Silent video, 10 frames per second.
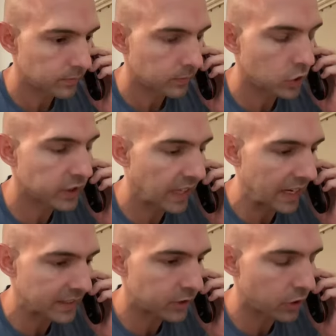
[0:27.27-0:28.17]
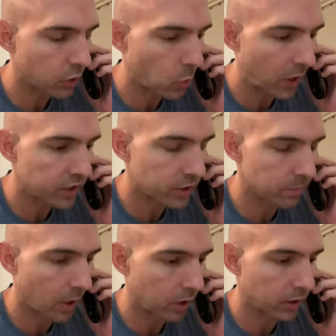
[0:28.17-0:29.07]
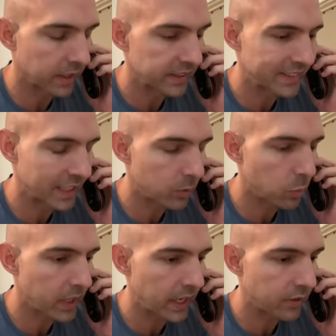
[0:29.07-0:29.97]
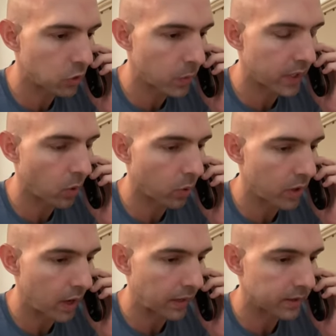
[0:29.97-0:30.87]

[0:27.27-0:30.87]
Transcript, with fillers: Just answer the question, Marla. Did we do it or not?